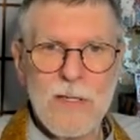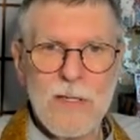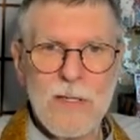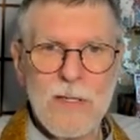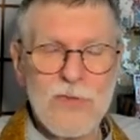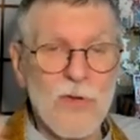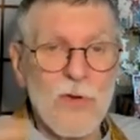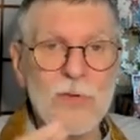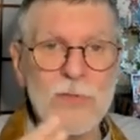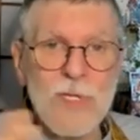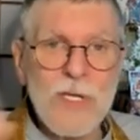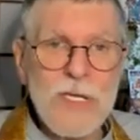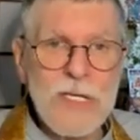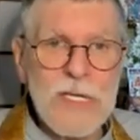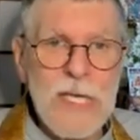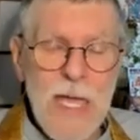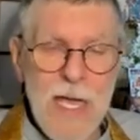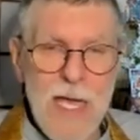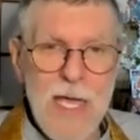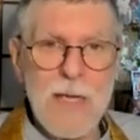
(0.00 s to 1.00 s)
Certainly
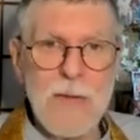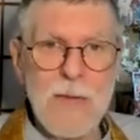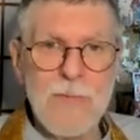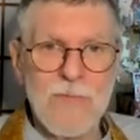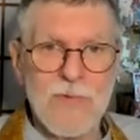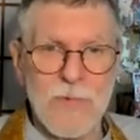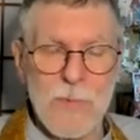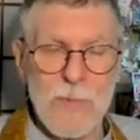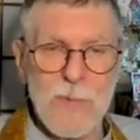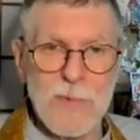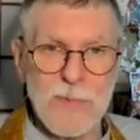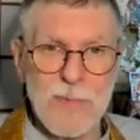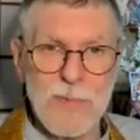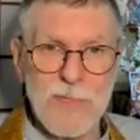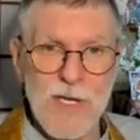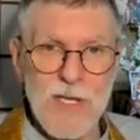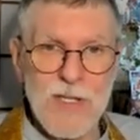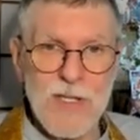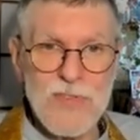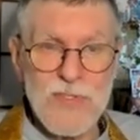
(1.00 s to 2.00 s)
came from a
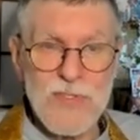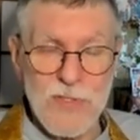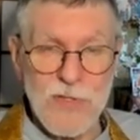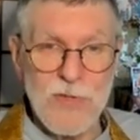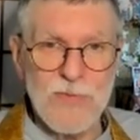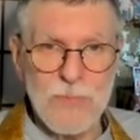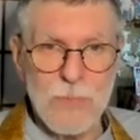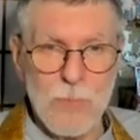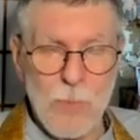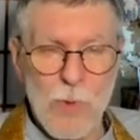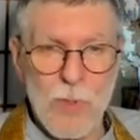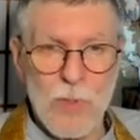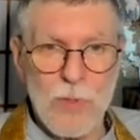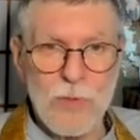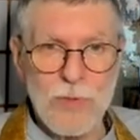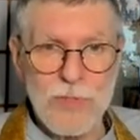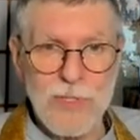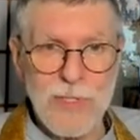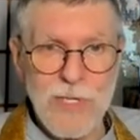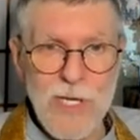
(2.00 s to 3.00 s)
place of
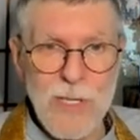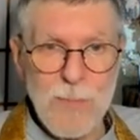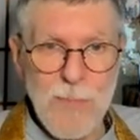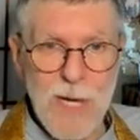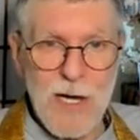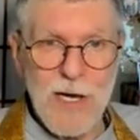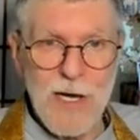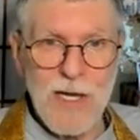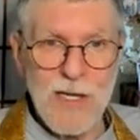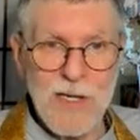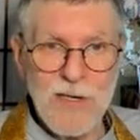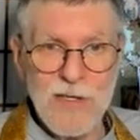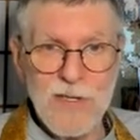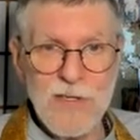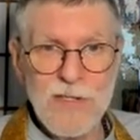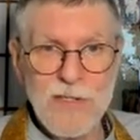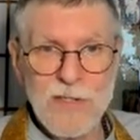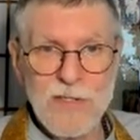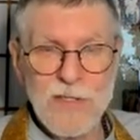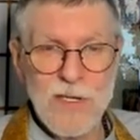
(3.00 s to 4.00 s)
worldly mind
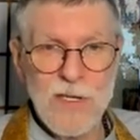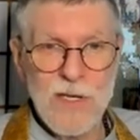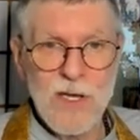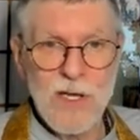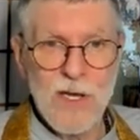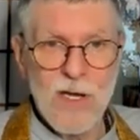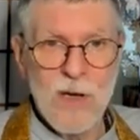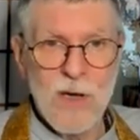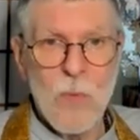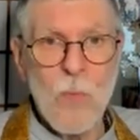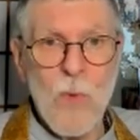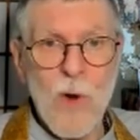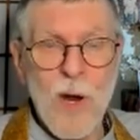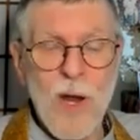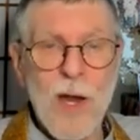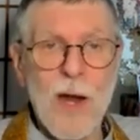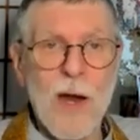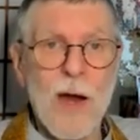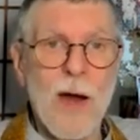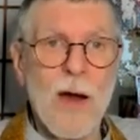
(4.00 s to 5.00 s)

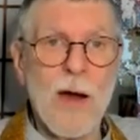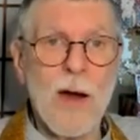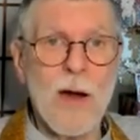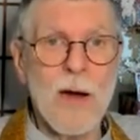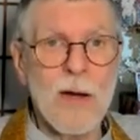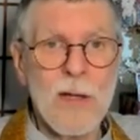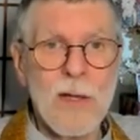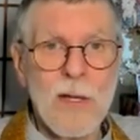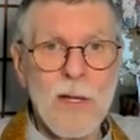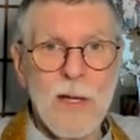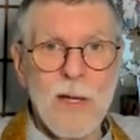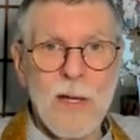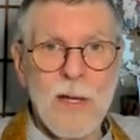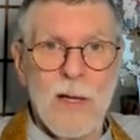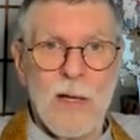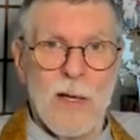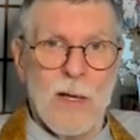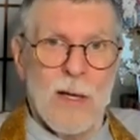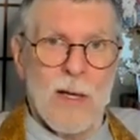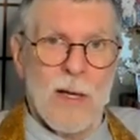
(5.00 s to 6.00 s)
where
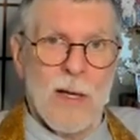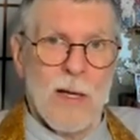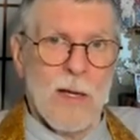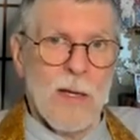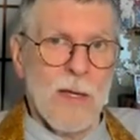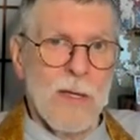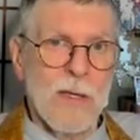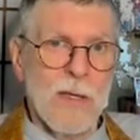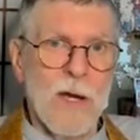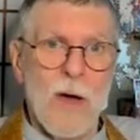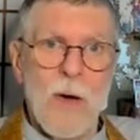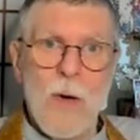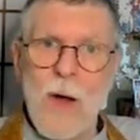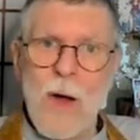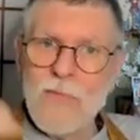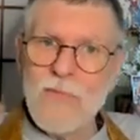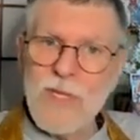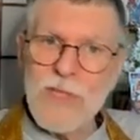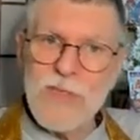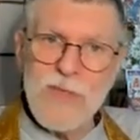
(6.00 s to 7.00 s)
you know,
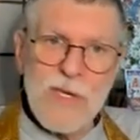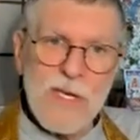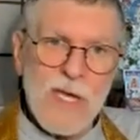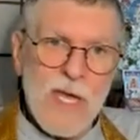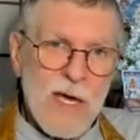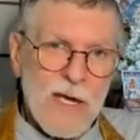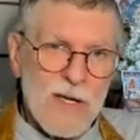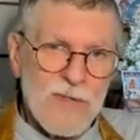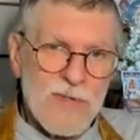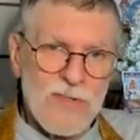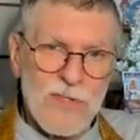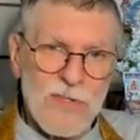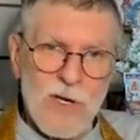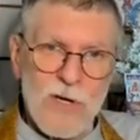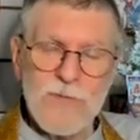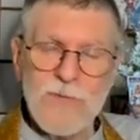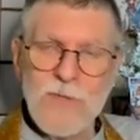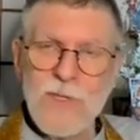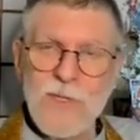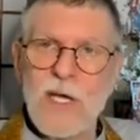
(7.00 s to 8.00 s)
everything had a
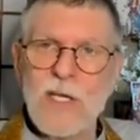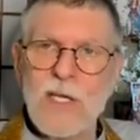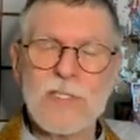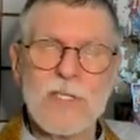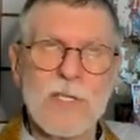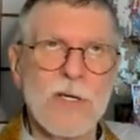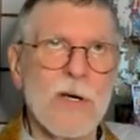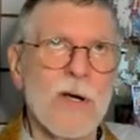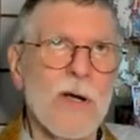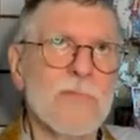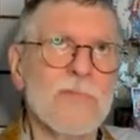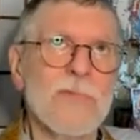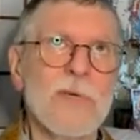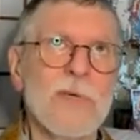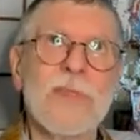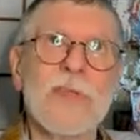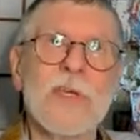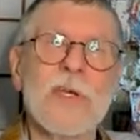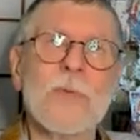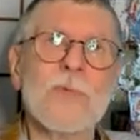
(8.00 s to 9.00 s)
self nature.
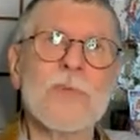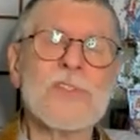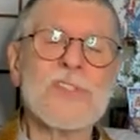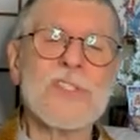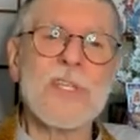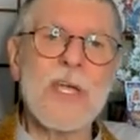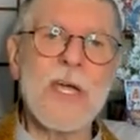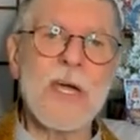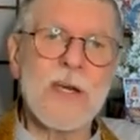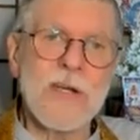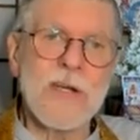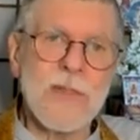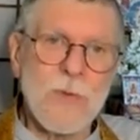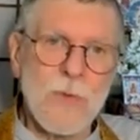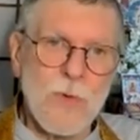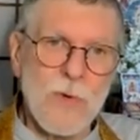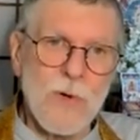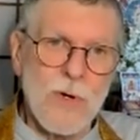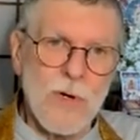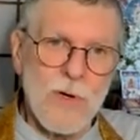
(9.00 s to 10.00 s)
Everything was the end of the
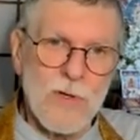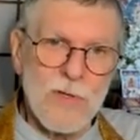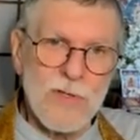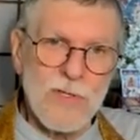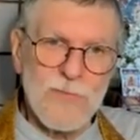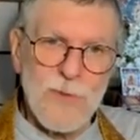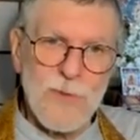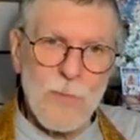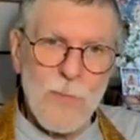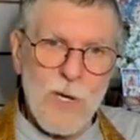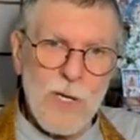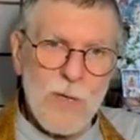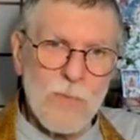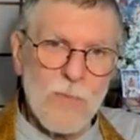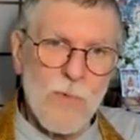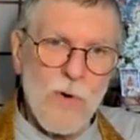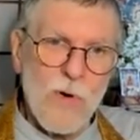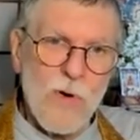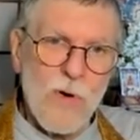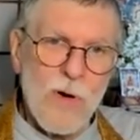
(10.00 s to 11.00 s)
world if it went
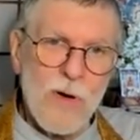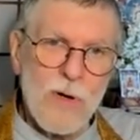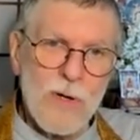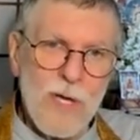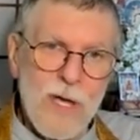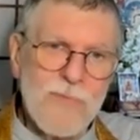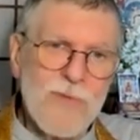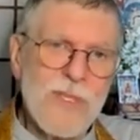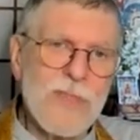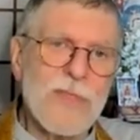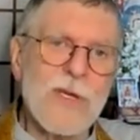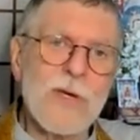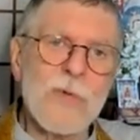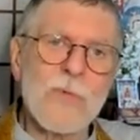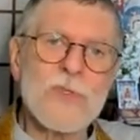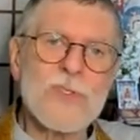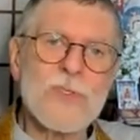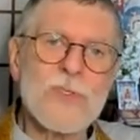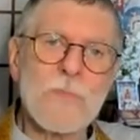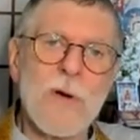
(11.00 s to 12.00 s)
wrong. Everything
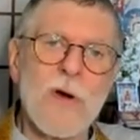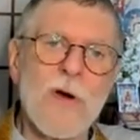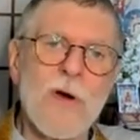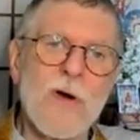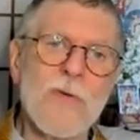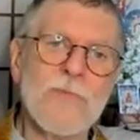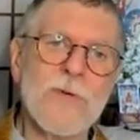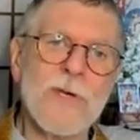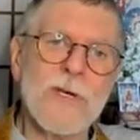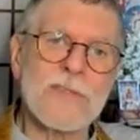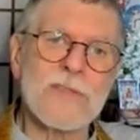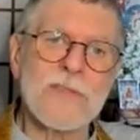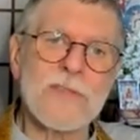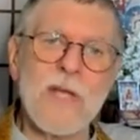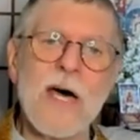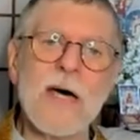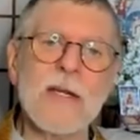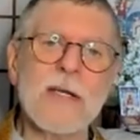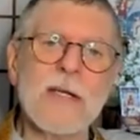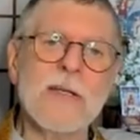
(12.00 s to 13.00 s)
was perfect,
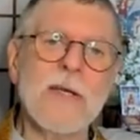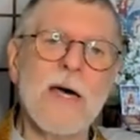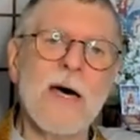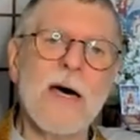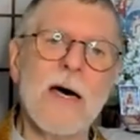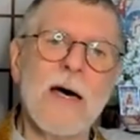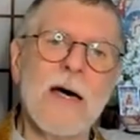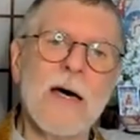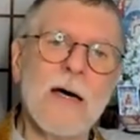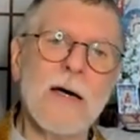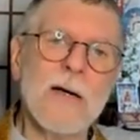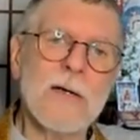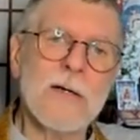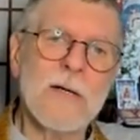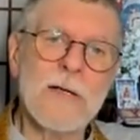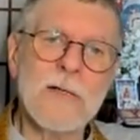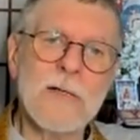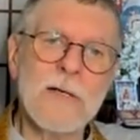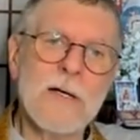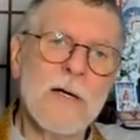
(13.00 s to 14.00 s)
la di da,
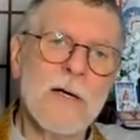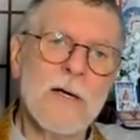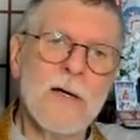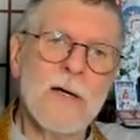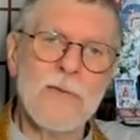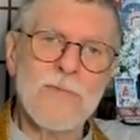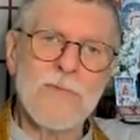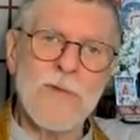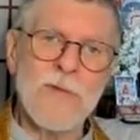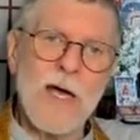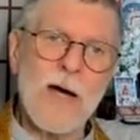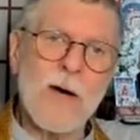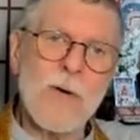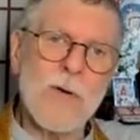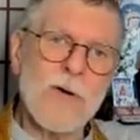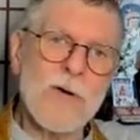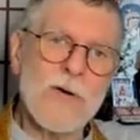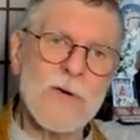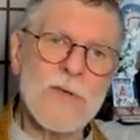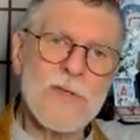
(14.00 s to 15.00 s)

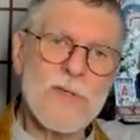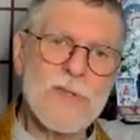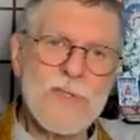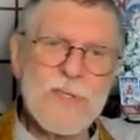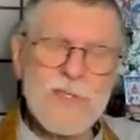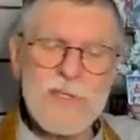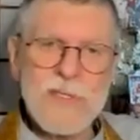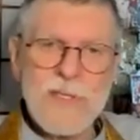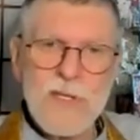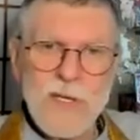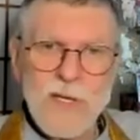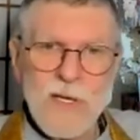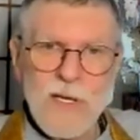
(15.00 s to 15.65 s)
flowers.